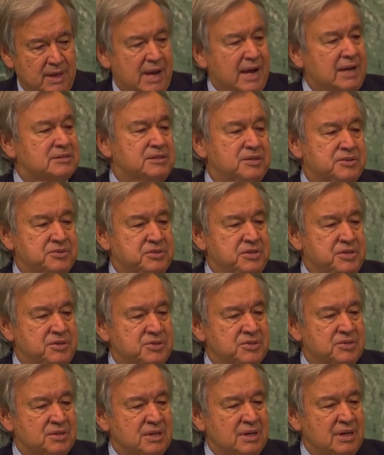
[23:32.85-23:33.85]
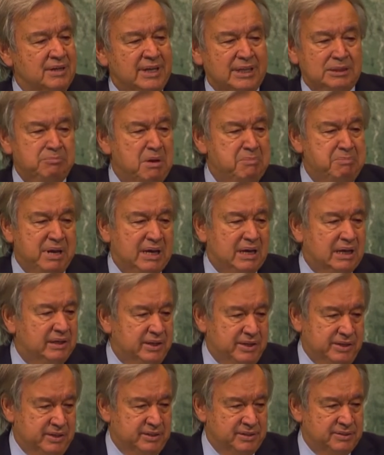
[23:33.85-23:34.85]
Excellencies, let me be
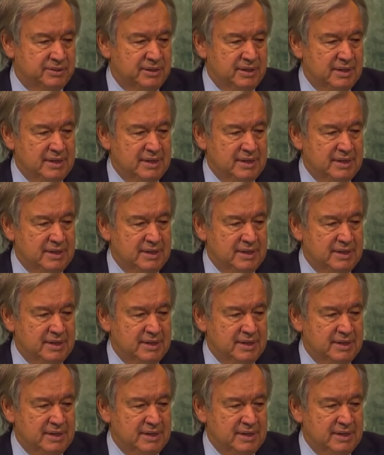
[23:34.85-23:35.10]
clear.